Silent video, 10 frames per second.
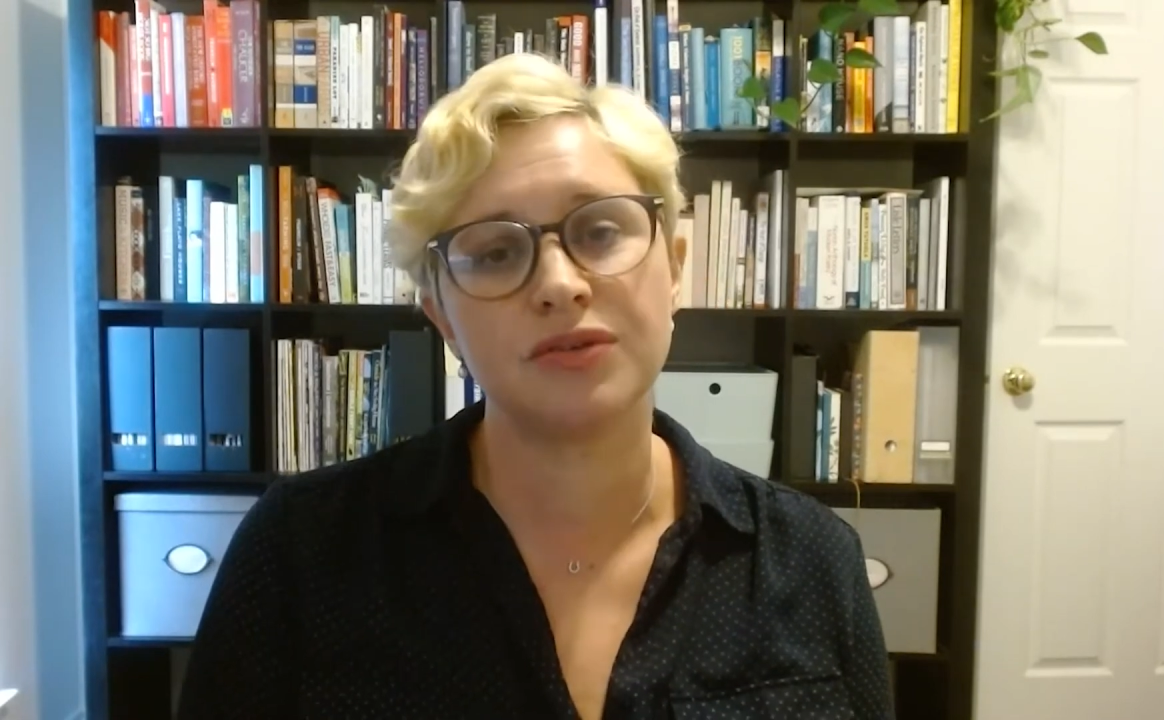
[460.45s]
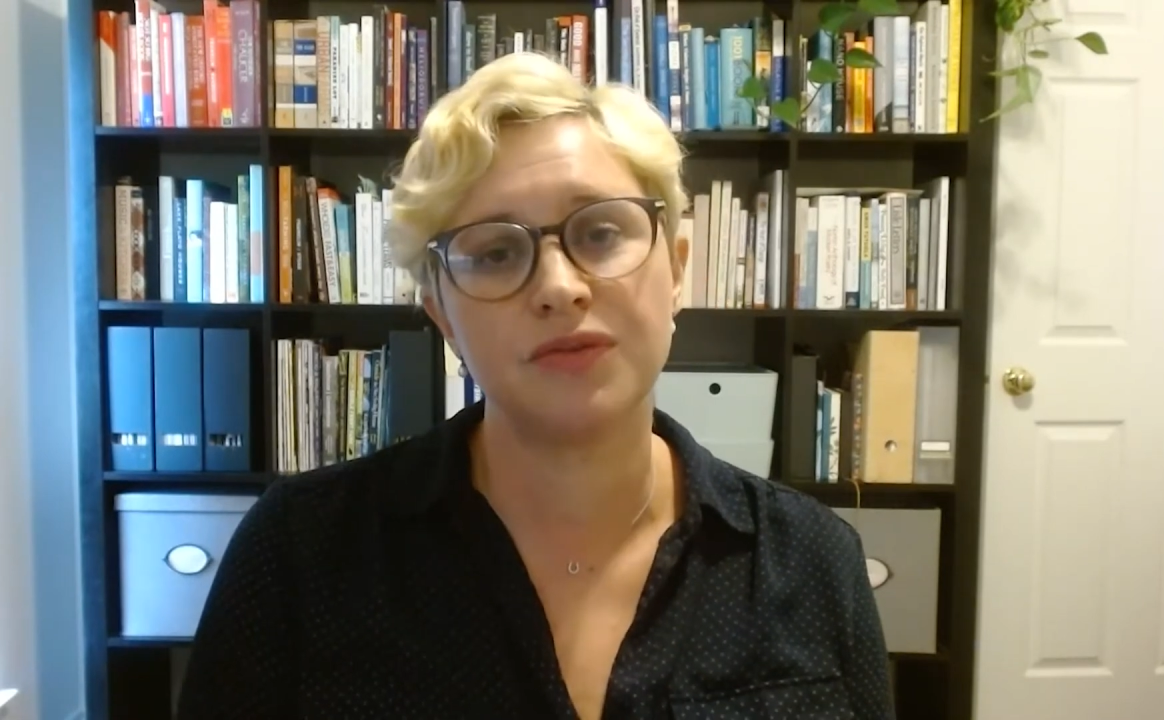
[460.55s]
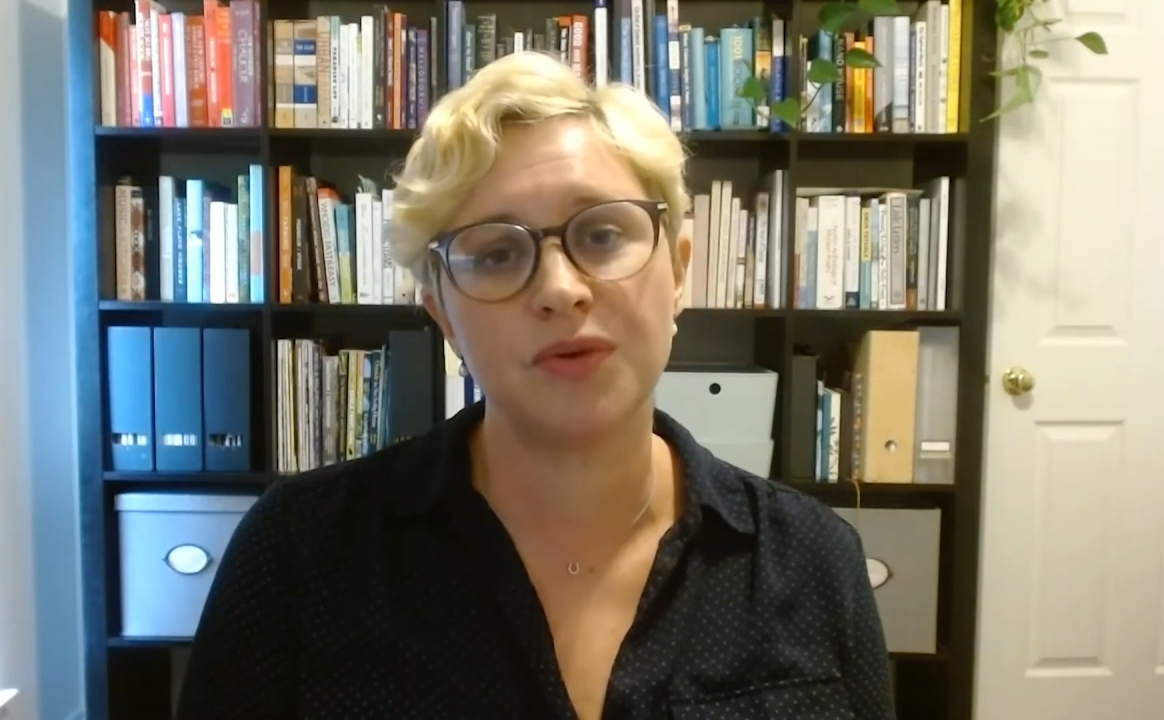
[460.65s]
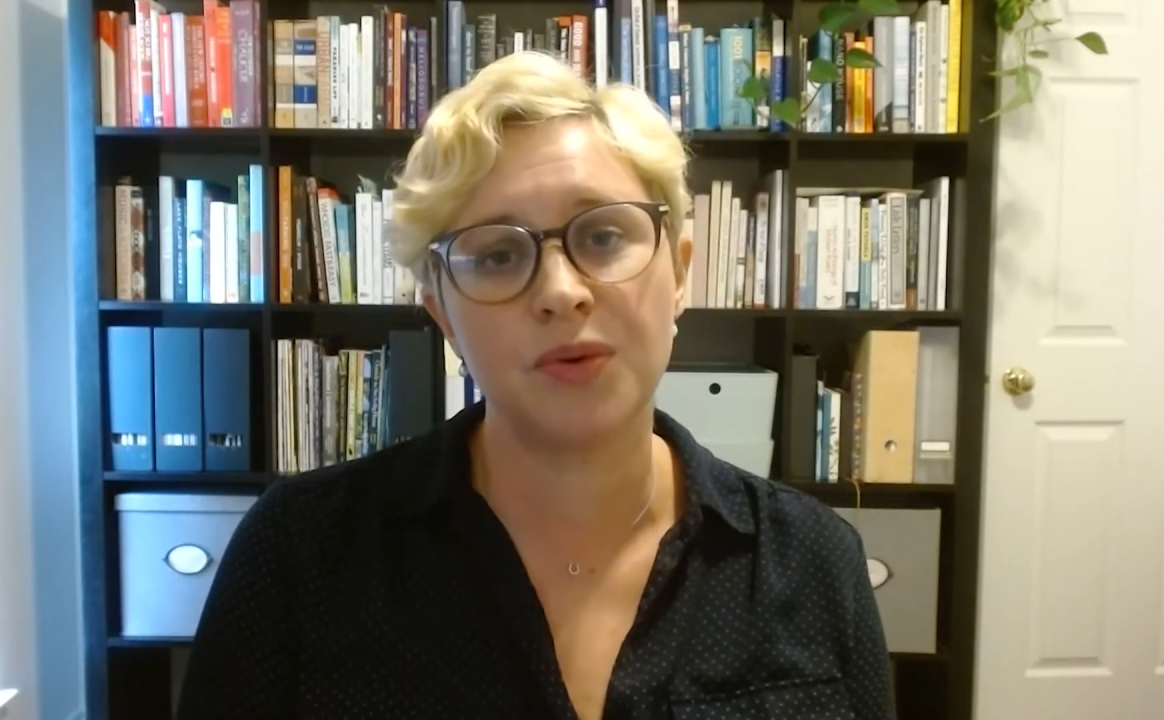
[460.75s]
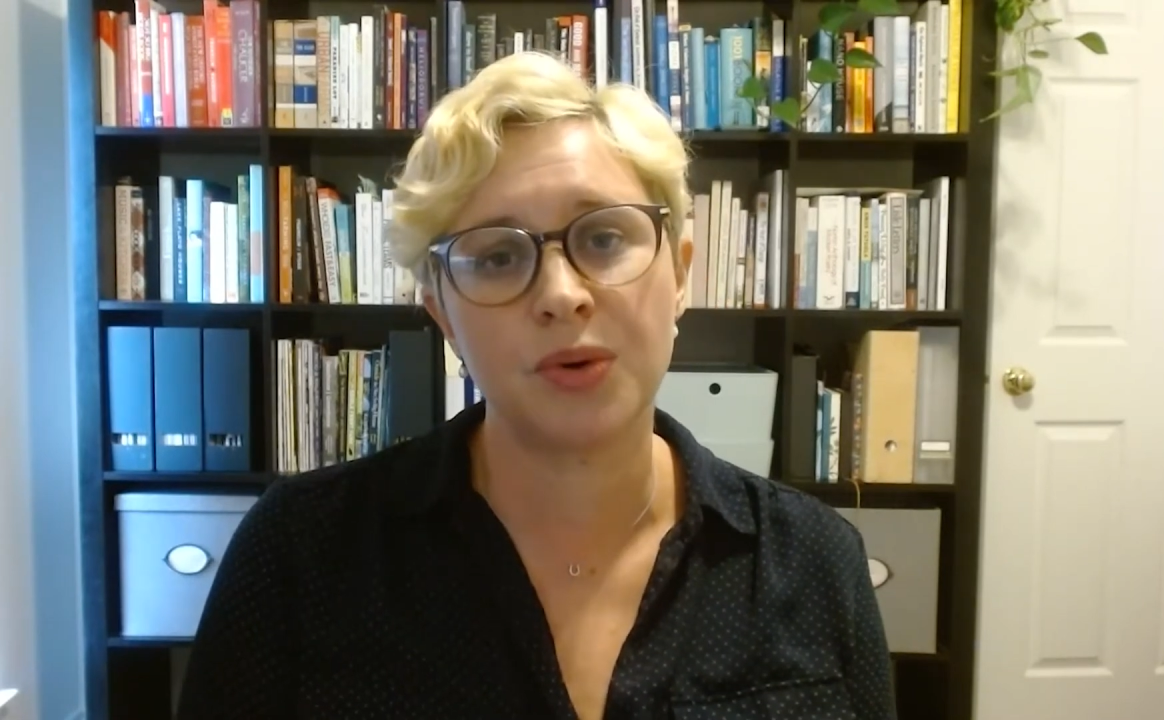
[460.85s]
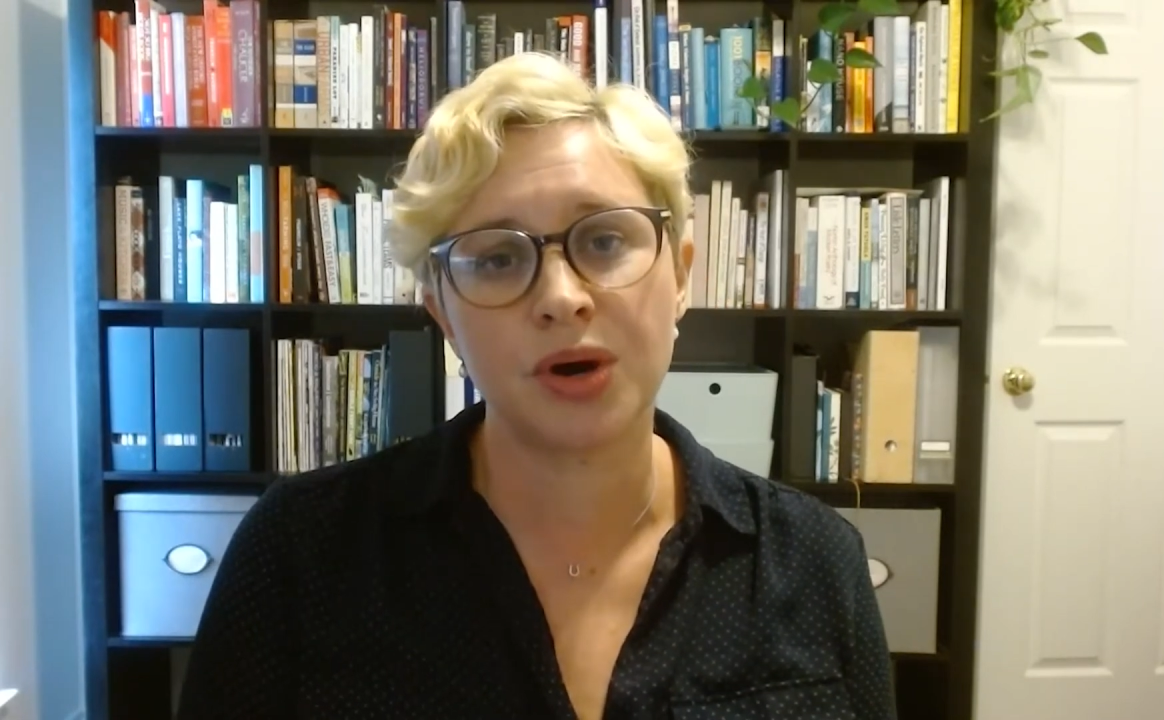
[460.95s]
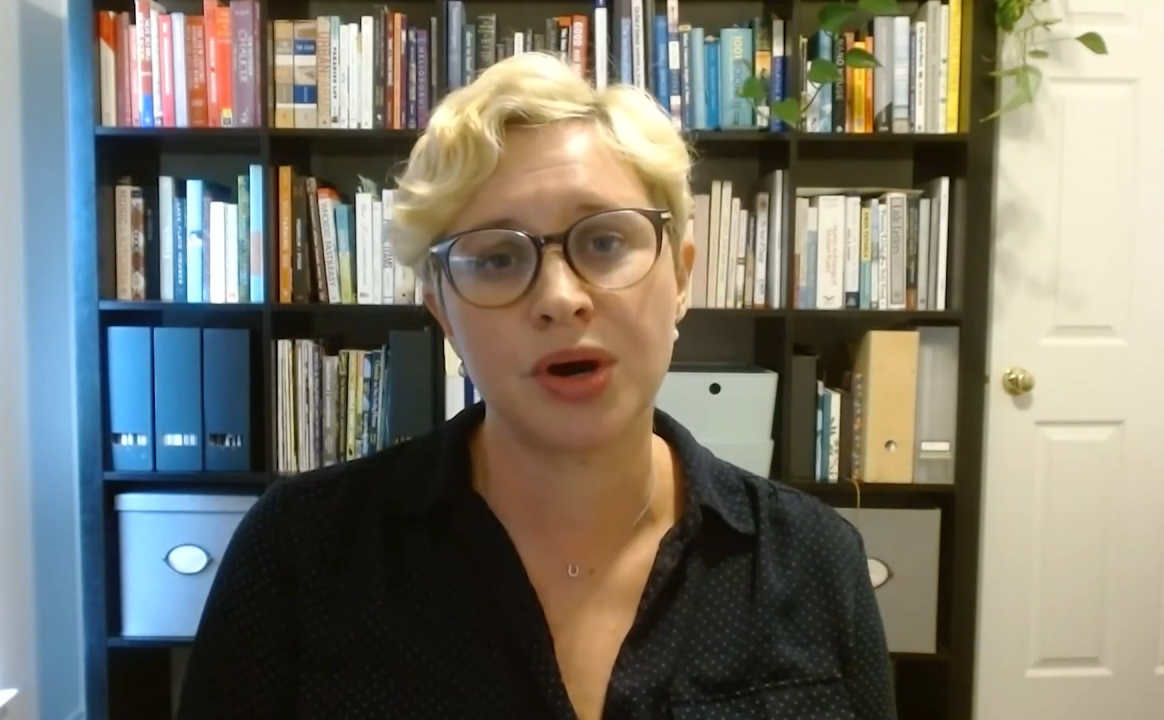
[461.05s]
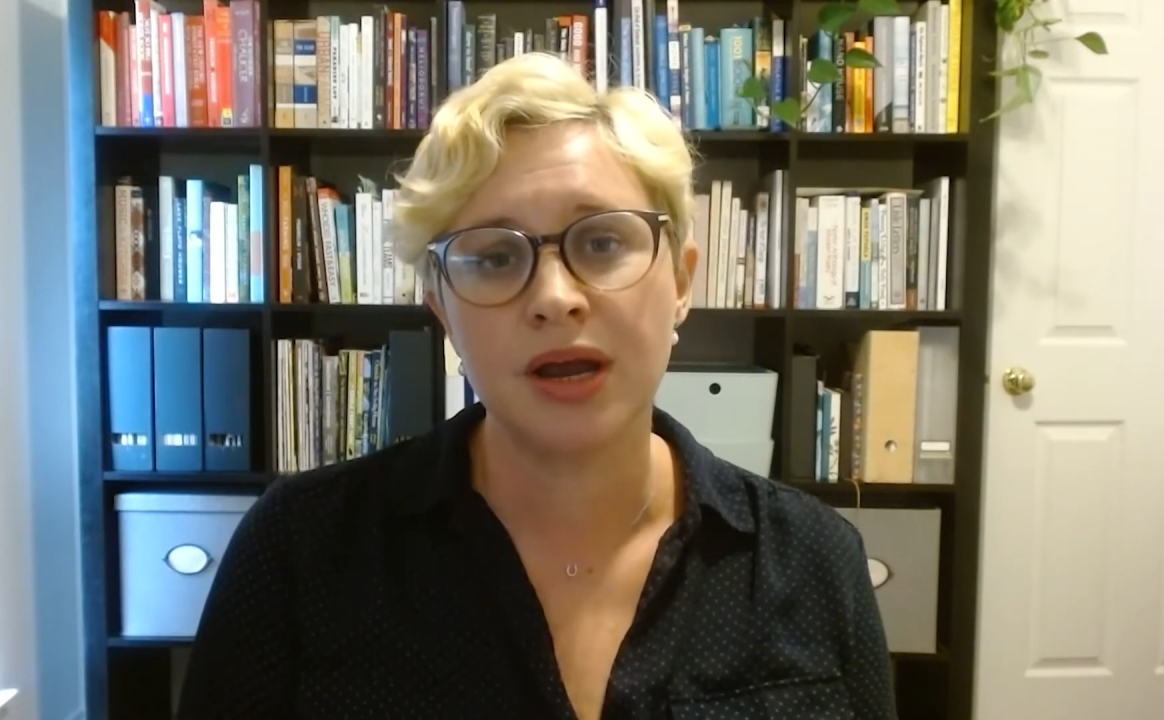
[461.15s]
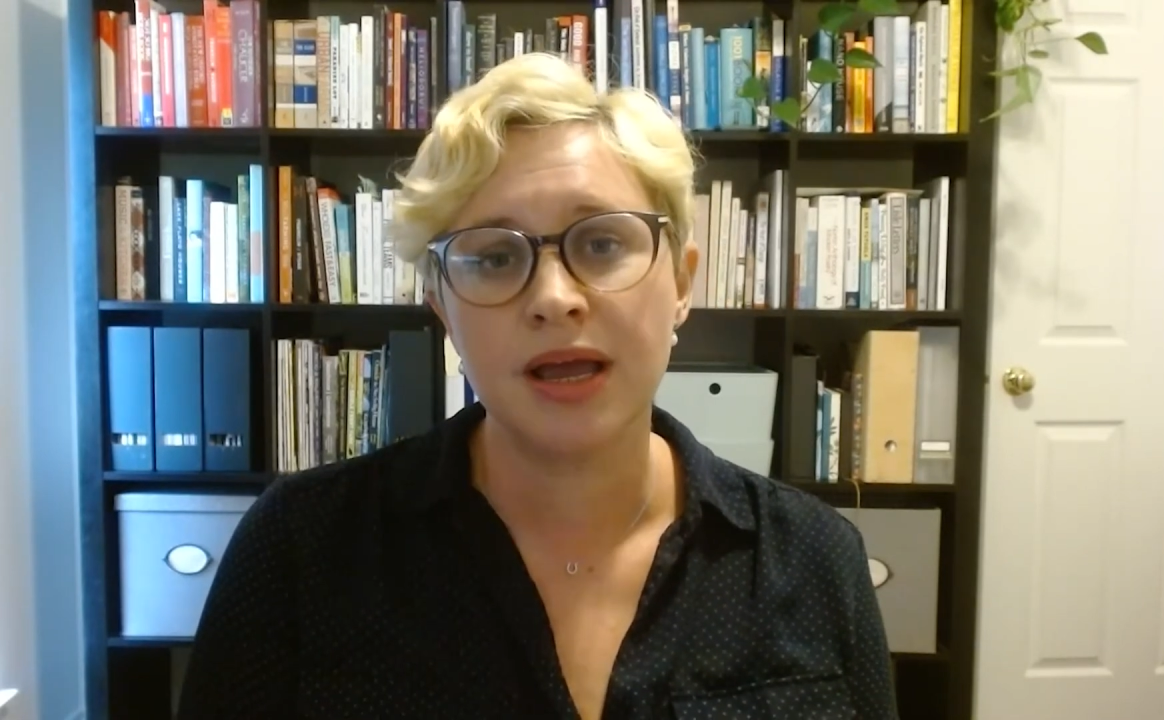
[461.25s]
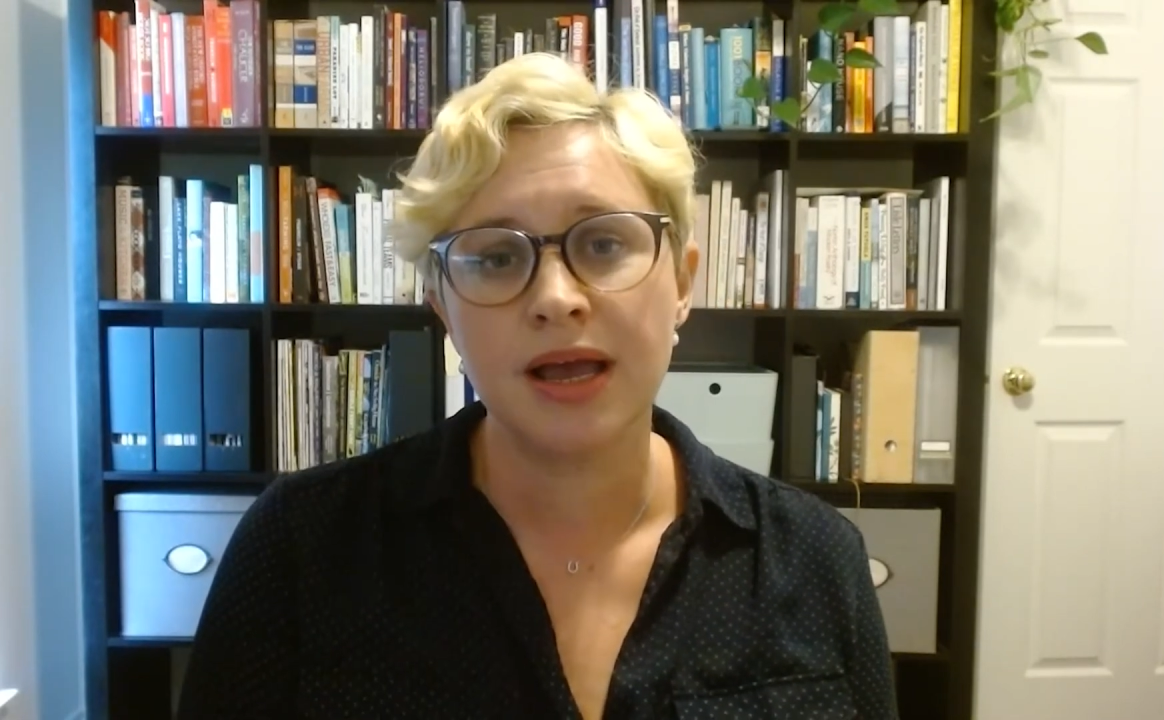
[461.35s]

for